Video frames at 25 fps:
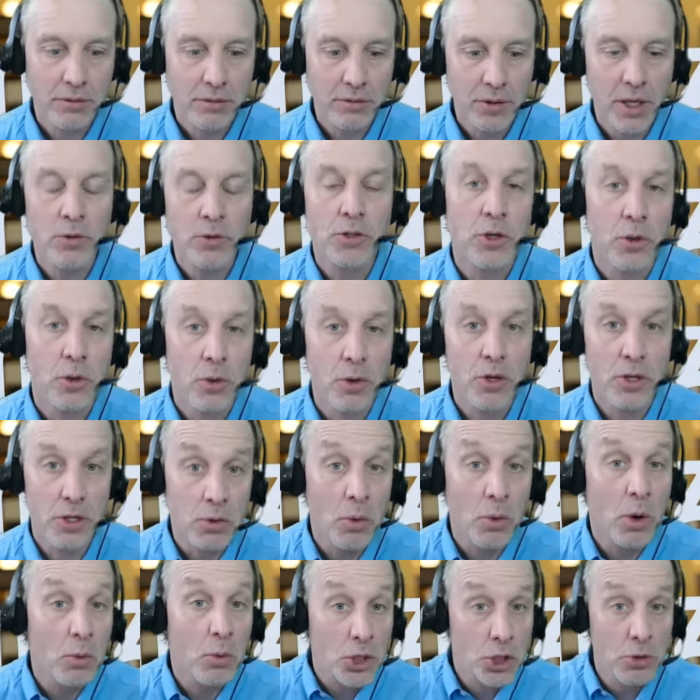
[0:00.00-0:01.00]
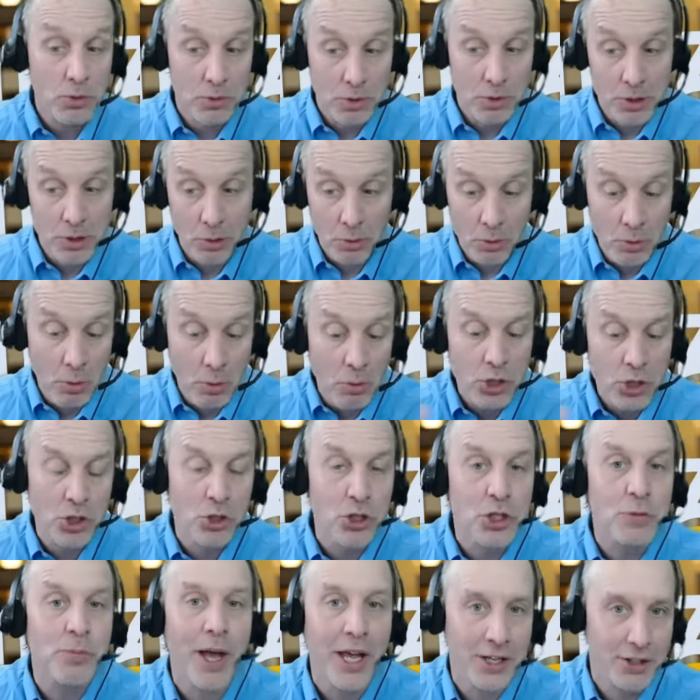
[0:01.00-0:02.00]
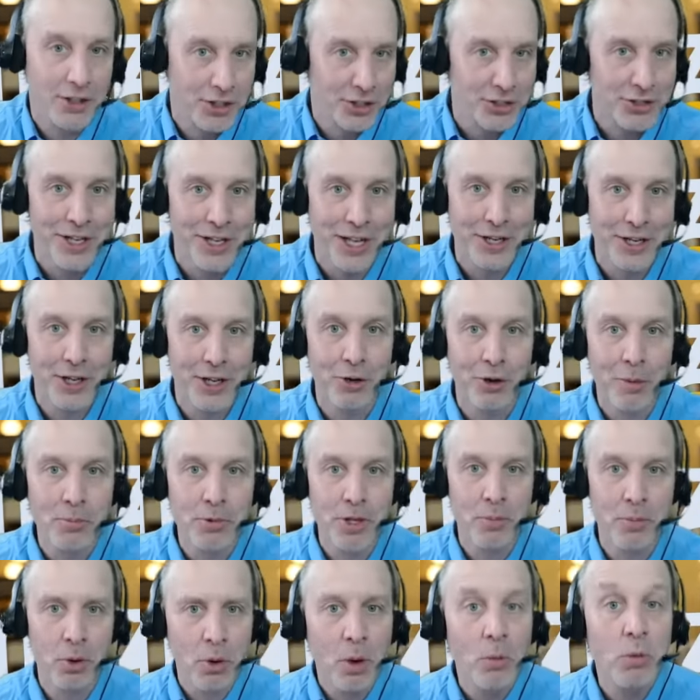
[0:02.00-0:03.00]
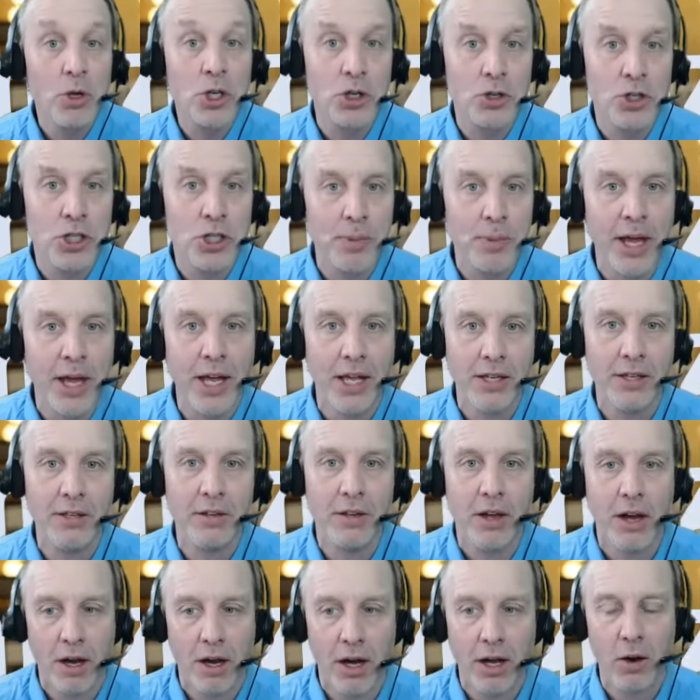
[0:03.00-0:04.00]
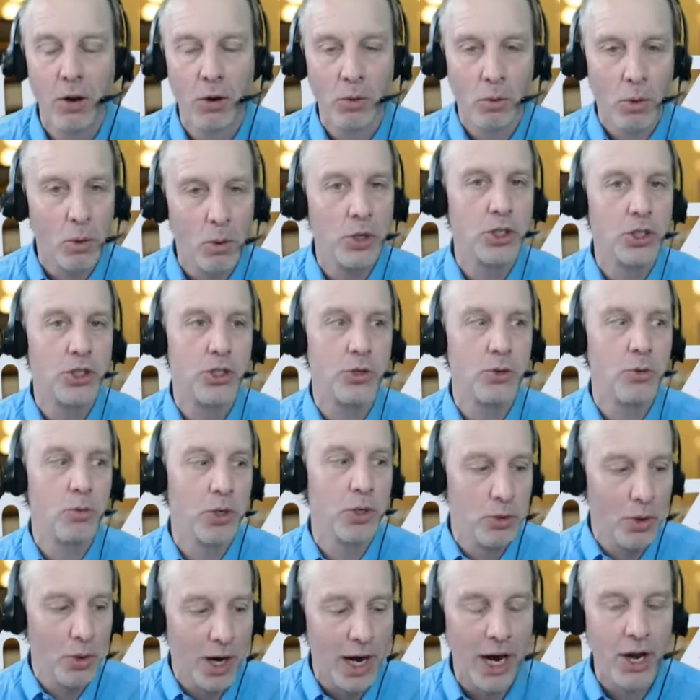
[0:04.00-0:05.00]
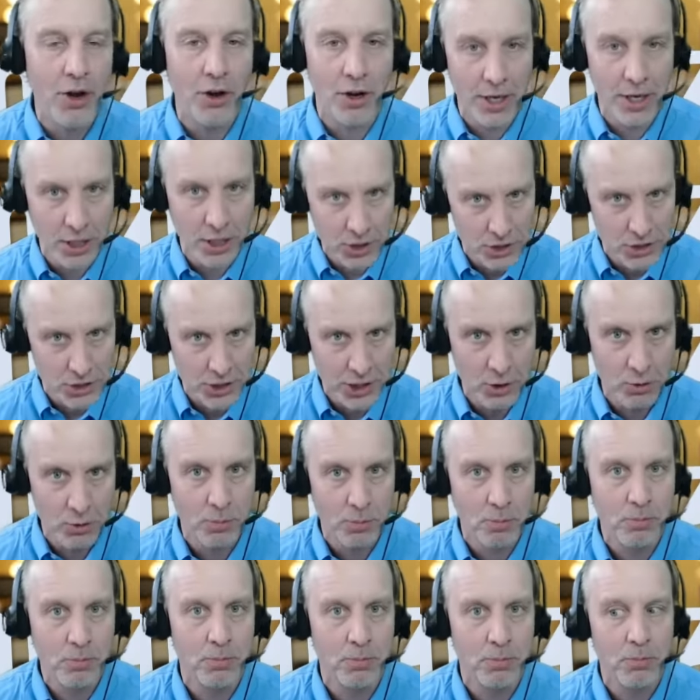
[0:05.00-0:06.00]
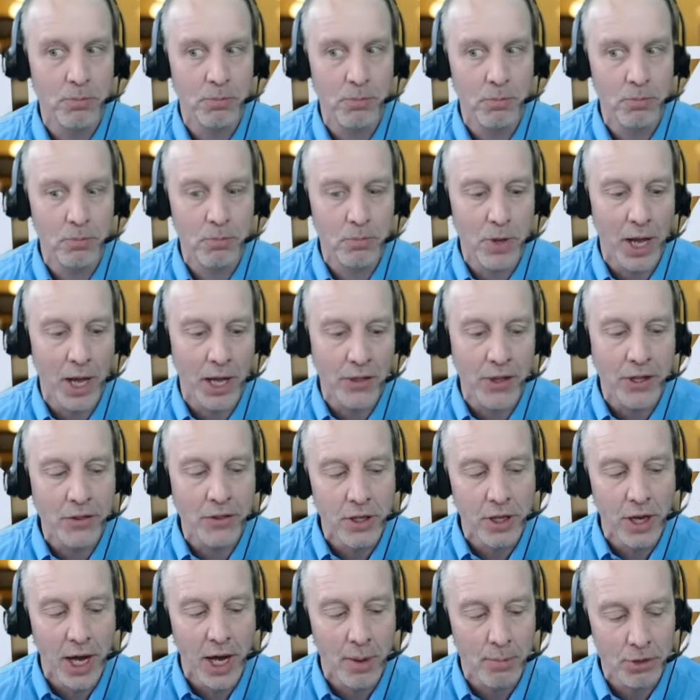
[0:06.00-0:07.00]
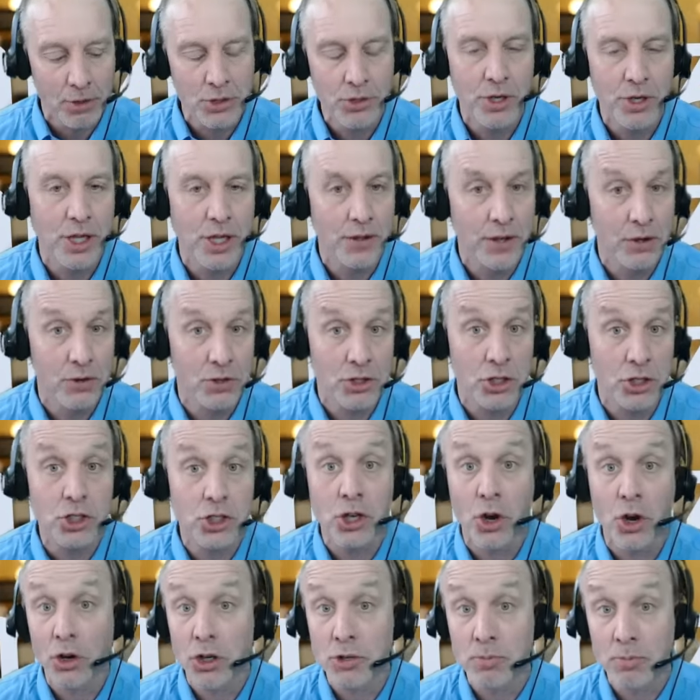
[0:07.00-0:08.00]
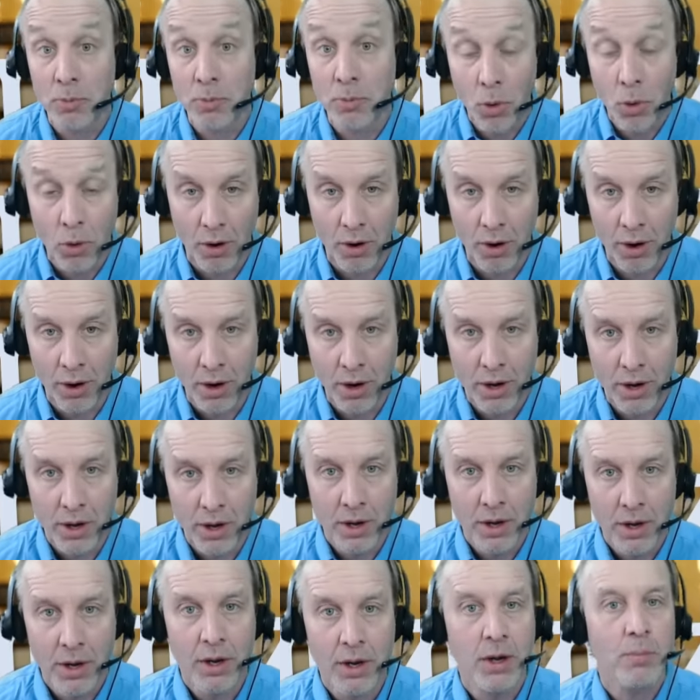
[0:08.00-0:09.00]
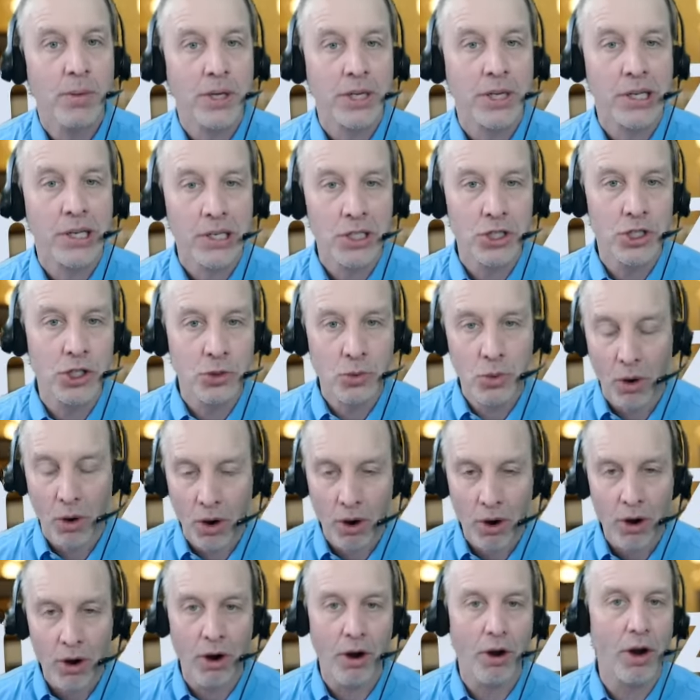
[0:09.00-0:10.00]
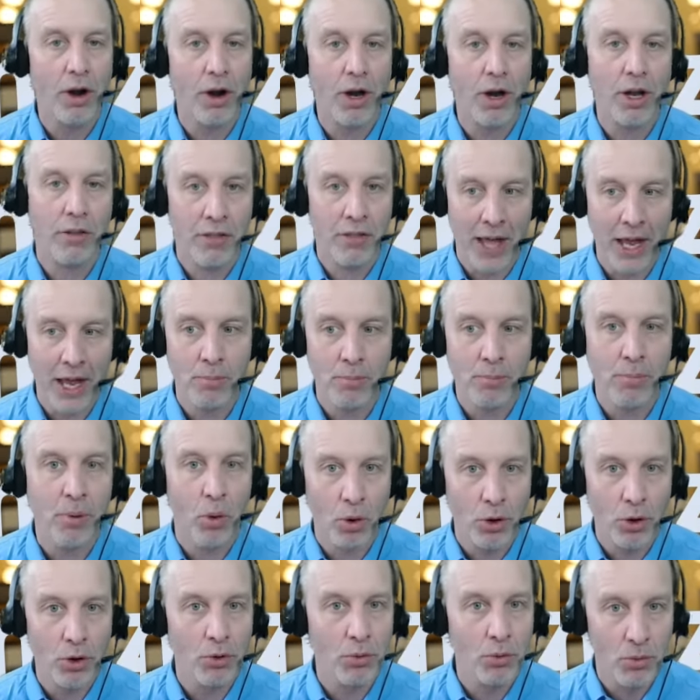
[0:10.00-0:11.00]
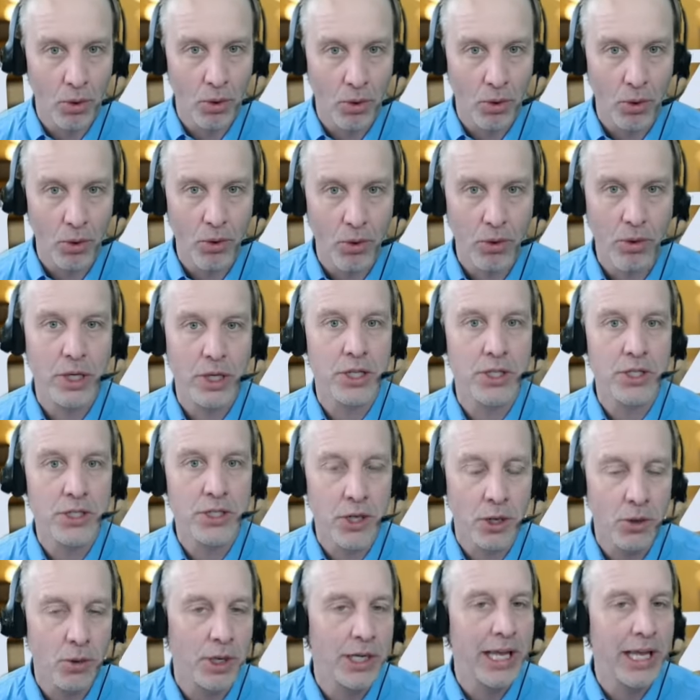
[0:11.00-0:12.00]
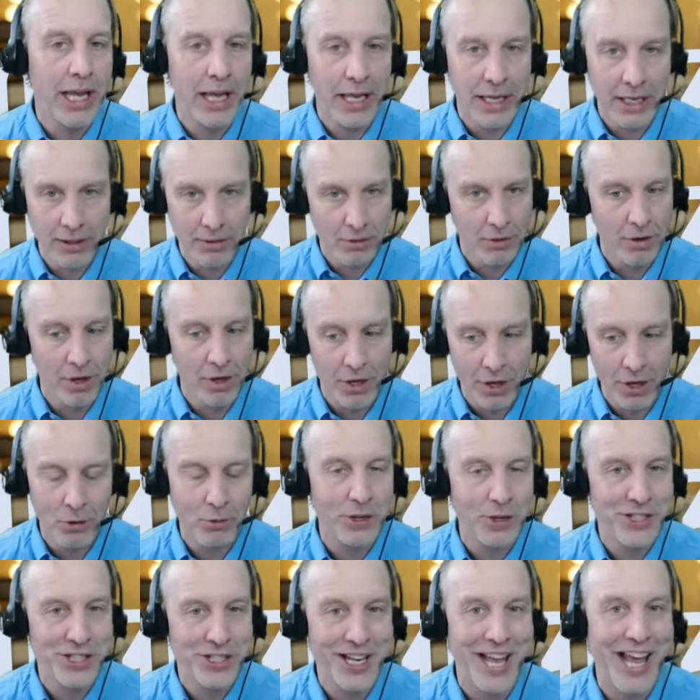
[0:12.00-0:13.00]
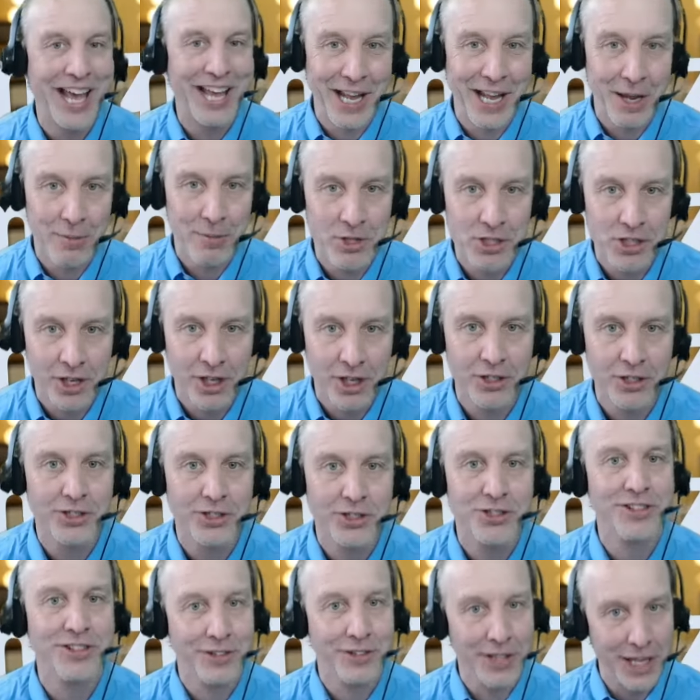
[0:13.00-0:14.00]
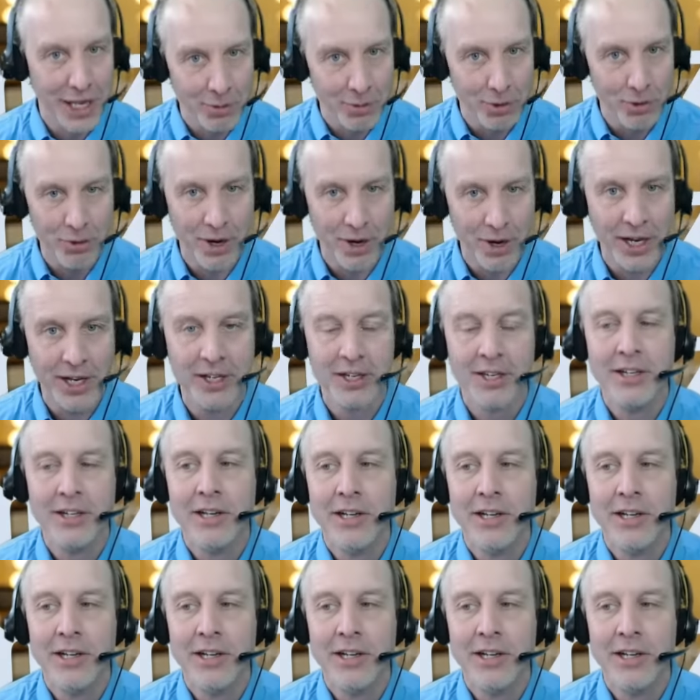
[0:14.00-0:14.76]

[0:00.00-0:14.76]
So what would you what would you spend? Just not to interrupt you, but what would you spend, or what would you, when you hired an agency, you would? I think the opportunity there is to charge more because you are that important role. And so again, another reason to Amazon label, right?